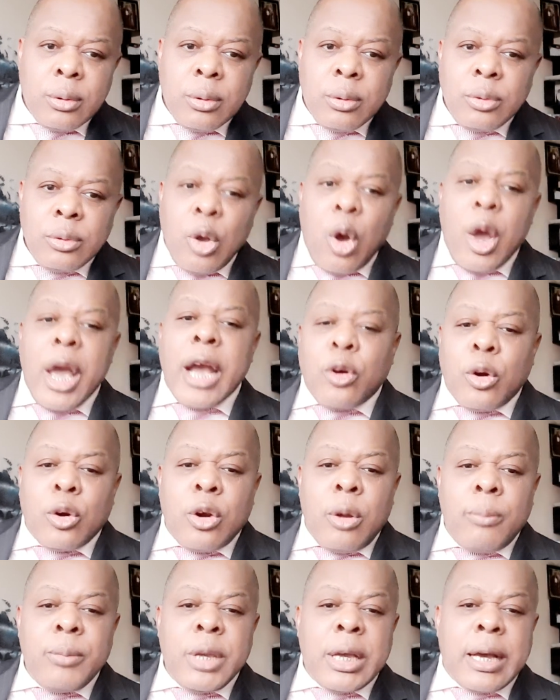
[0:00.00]
your
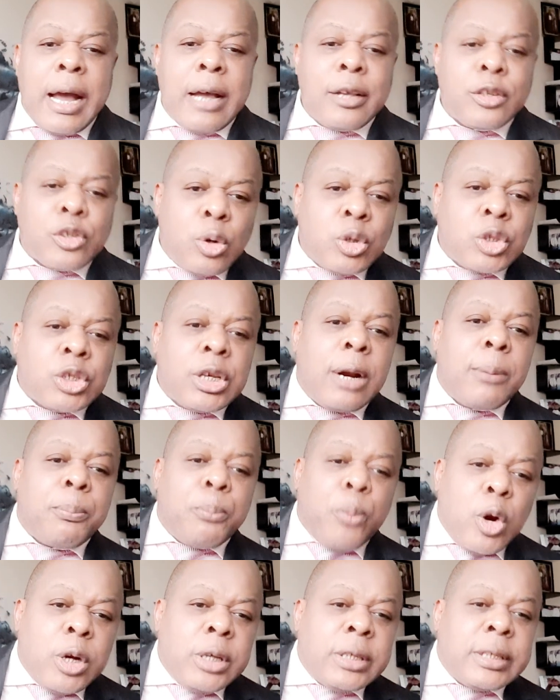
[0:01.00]
economic and social
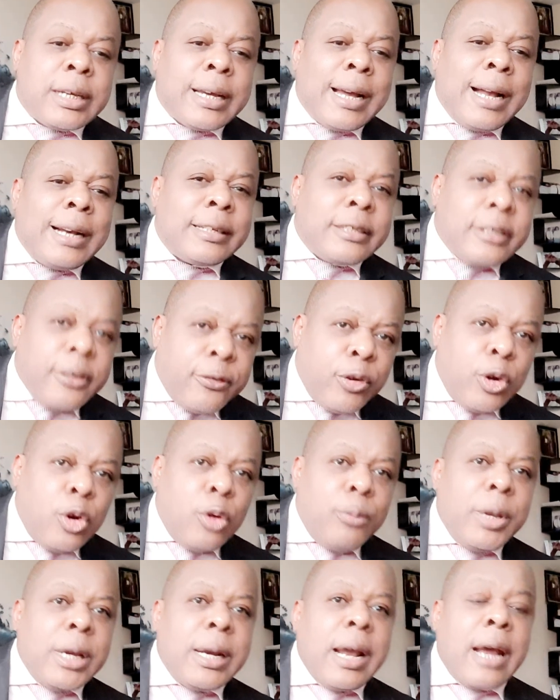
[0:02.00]
political
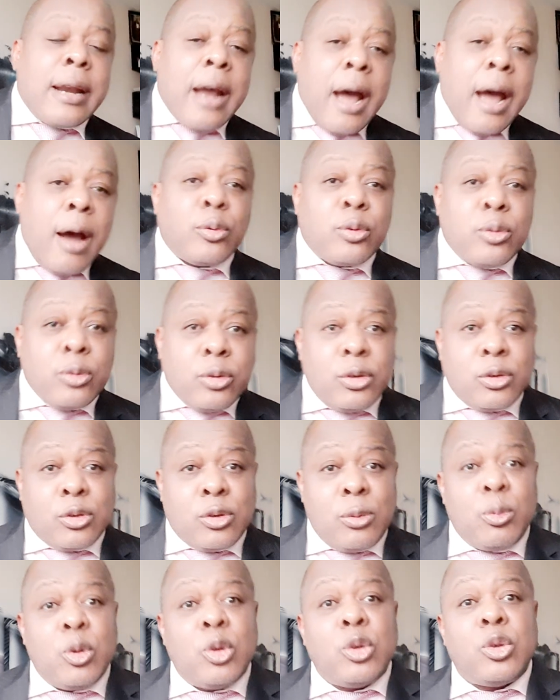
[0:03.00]
development, and how to
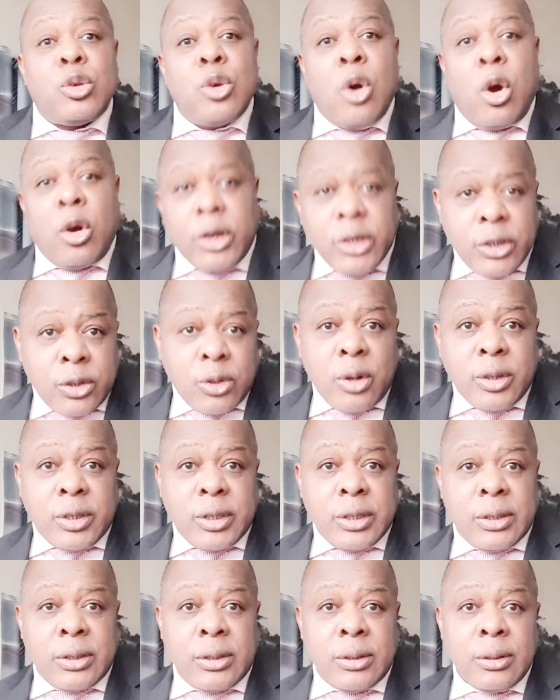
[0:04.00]
distribute your
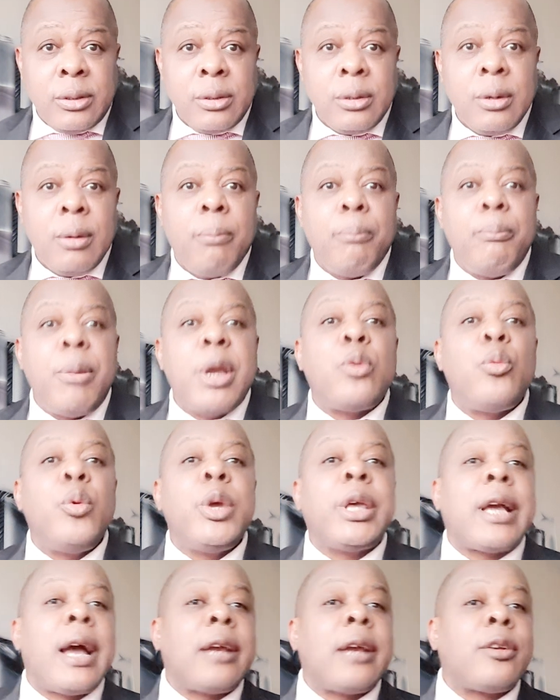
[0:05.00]
resources. But
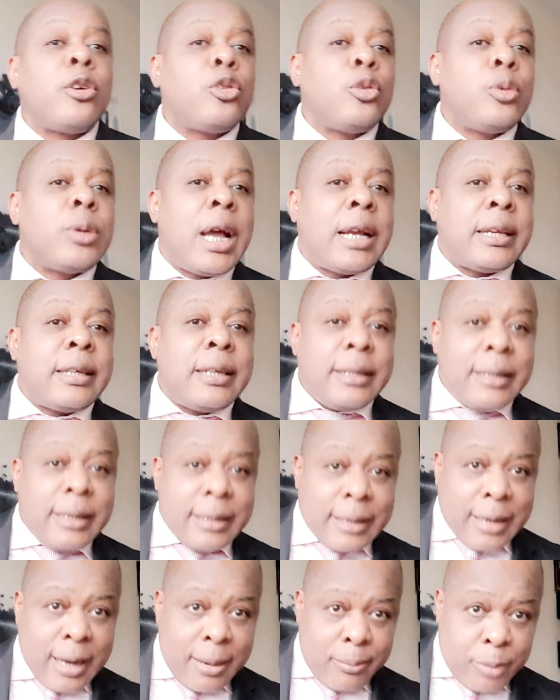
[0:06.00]
we cannot do that in
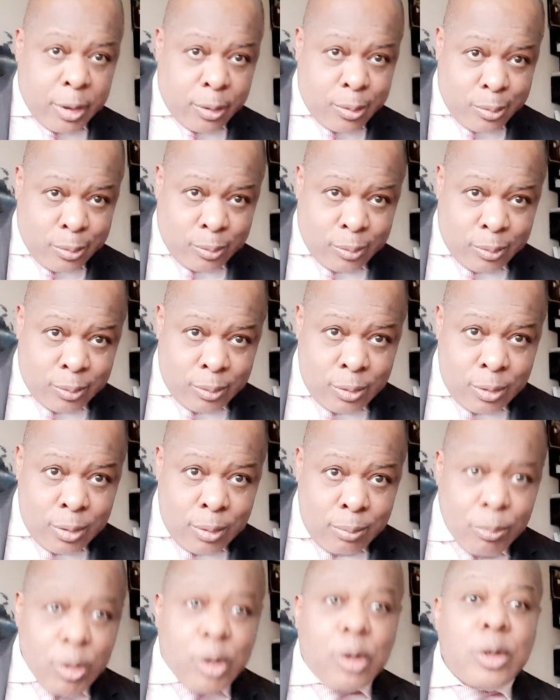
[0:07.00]
the Cameroons
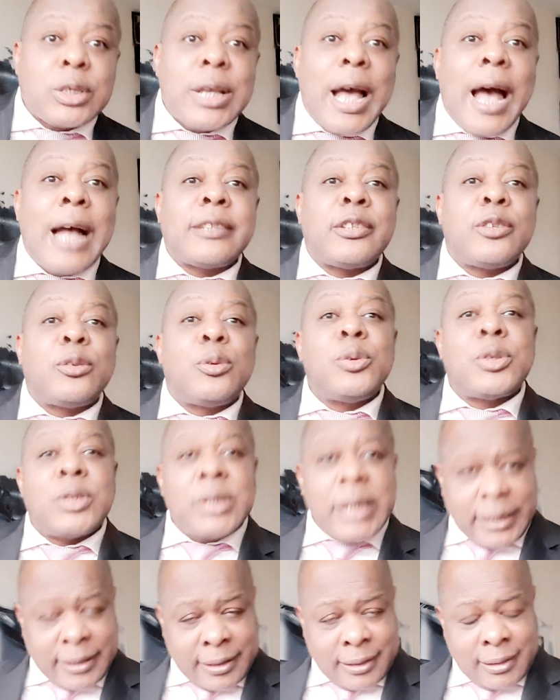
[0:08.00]
because Article
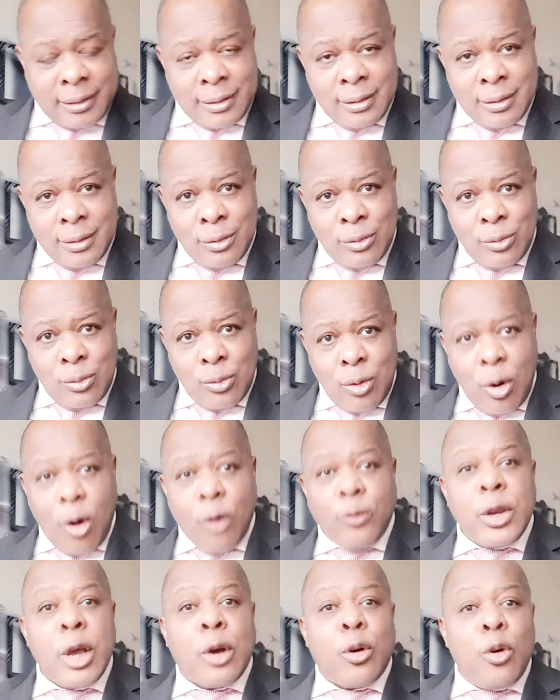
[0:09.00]
6
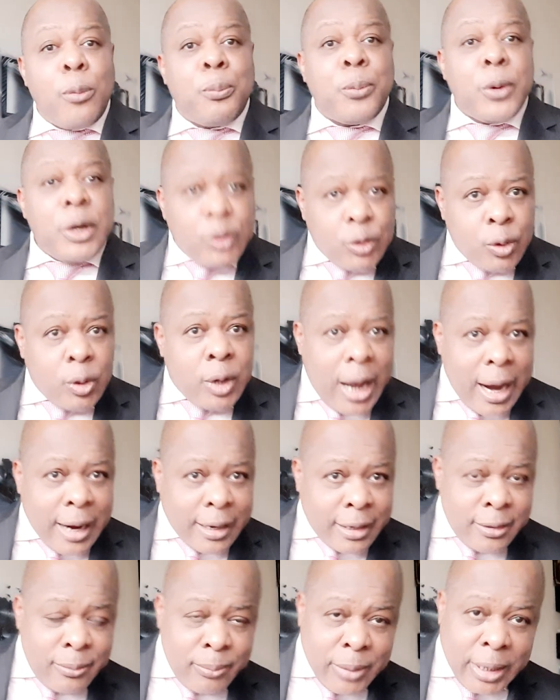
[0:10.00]
of the Cooperation
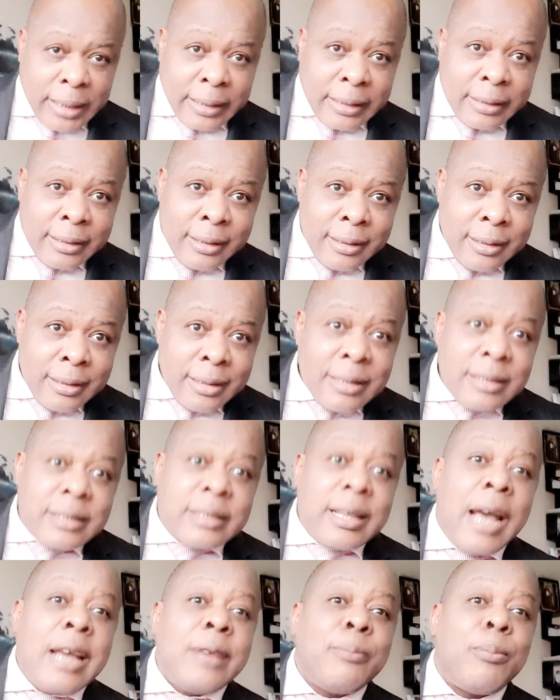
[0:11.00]
Agreement
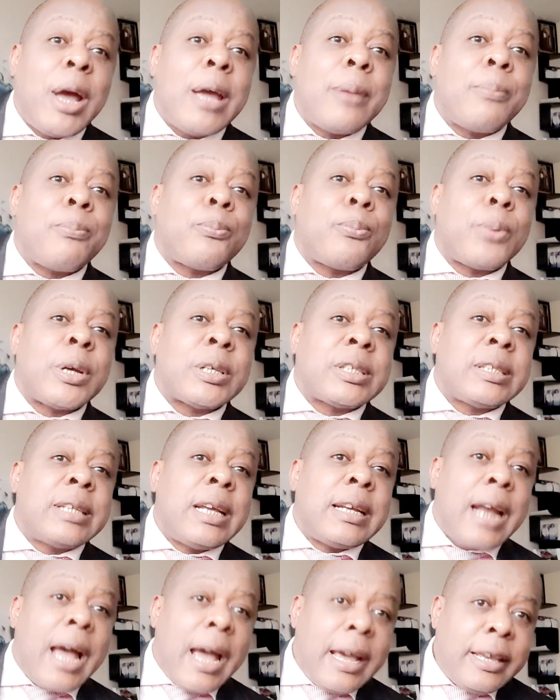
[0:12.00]
signed by
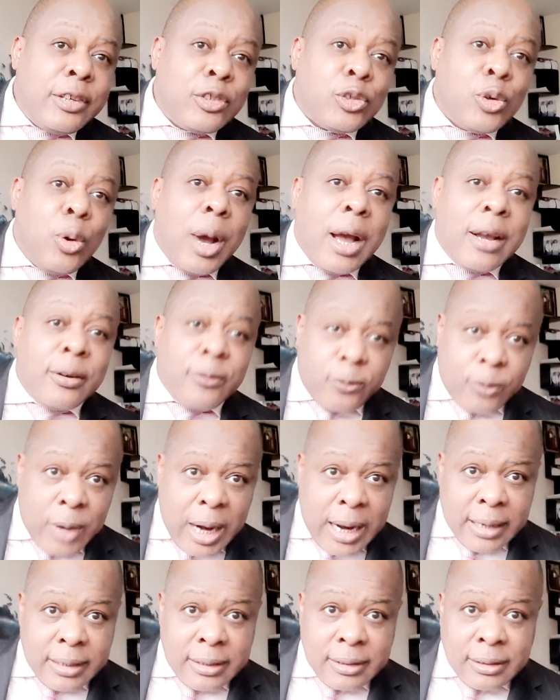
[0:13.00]
President Ahidjo and
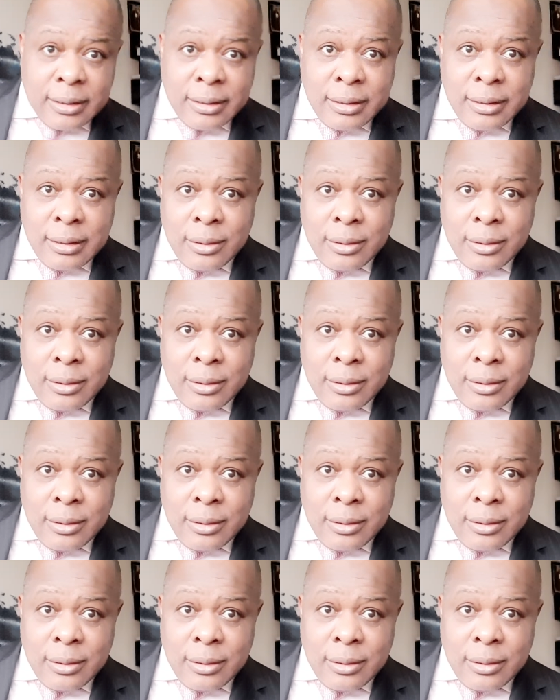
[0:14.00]
France,